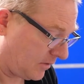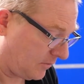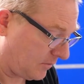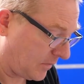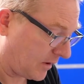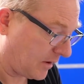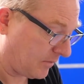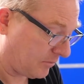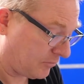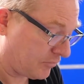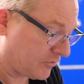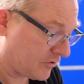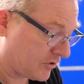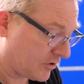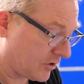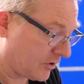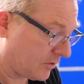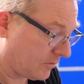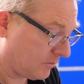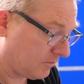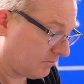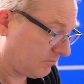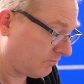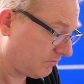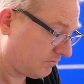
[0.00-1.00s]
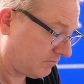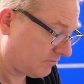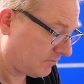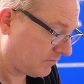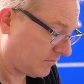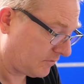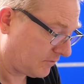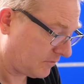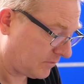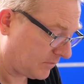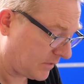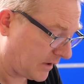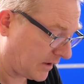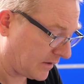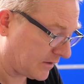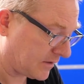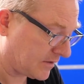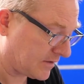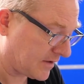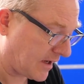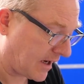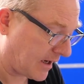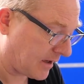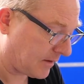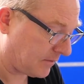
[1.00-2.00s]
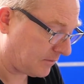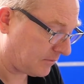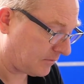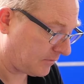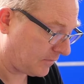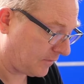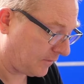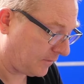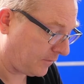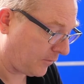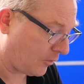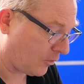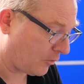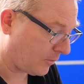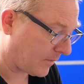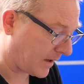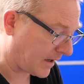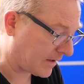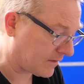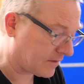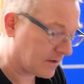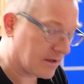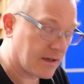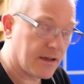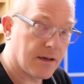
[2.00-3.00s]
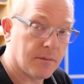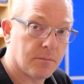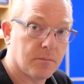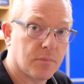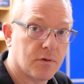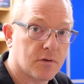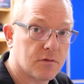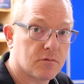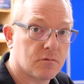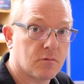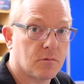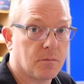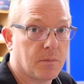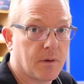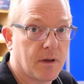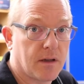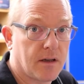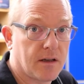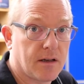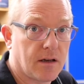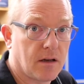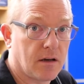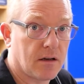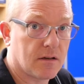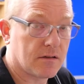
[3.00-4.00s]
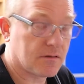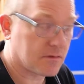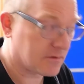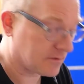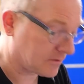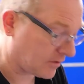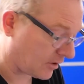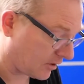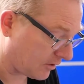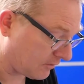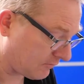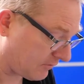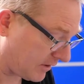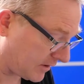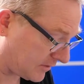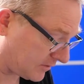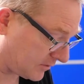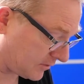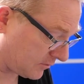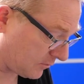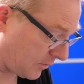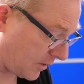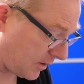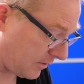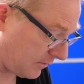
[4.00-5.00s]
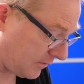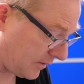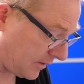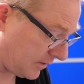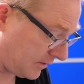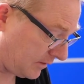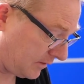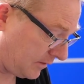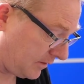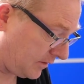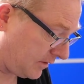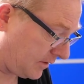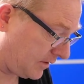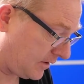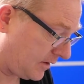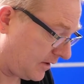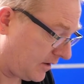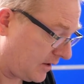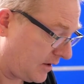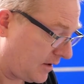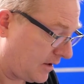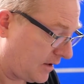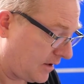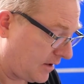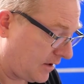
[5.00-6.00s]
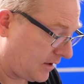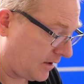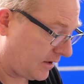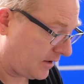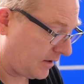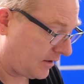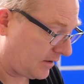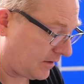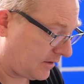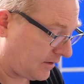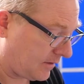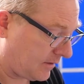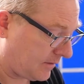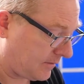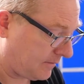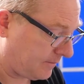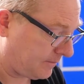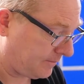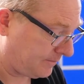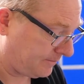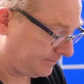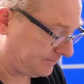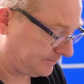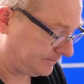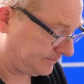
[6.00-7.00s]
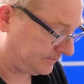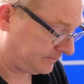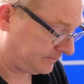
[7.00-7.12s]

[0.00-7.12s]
but I presume being the same format, the Olympus would be classed as high res as well then. Um,